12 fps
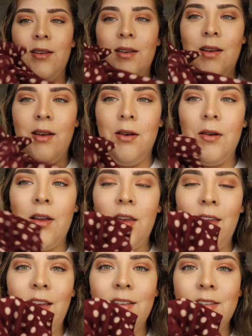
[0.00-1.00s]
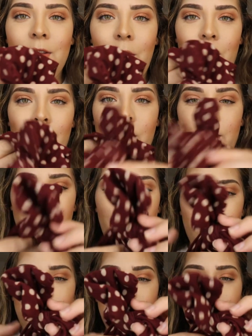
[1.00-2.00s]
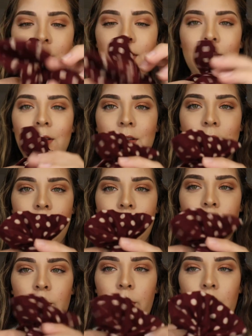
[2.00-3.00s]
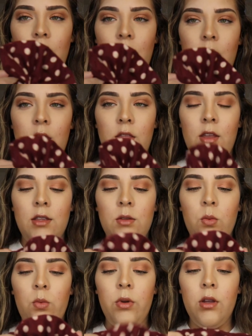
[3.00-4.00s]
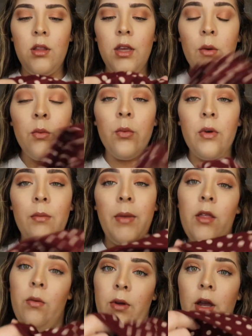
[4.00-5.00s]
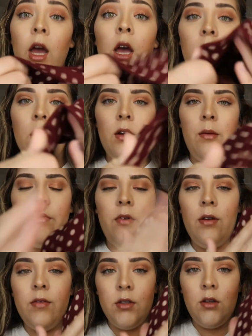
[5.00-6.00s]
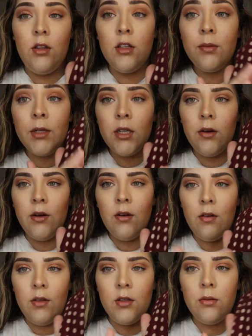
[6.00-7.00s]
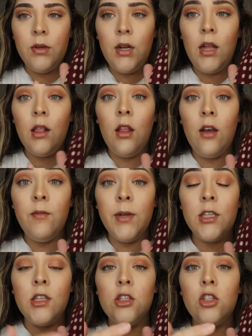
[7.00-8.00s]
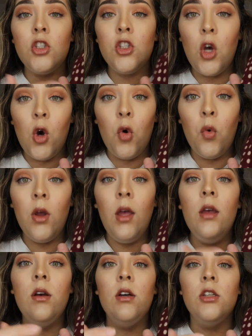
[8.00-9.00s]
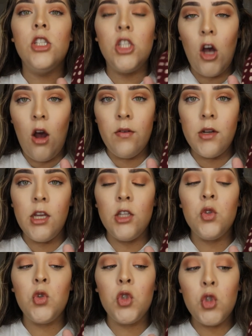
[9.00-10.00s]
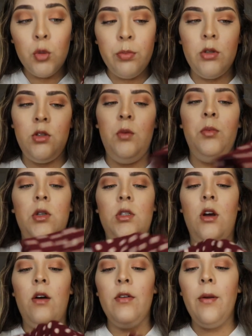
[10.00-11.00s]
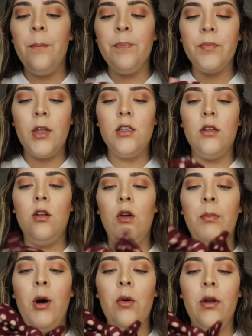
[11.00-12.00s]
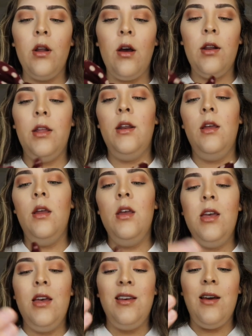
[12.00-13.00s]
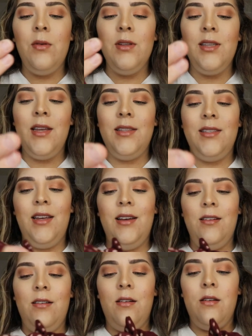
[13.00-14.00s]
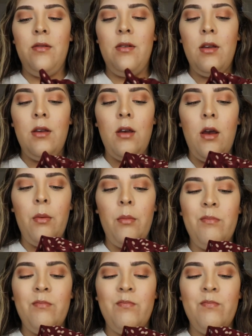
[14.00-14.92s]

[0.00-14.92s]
Okay, so the first one is gonna be this really, re by the way, okay, before I even start, this material on this one I love because it's so soft. It's super, super soft. It's a little polka dotted, I would say it's like a, a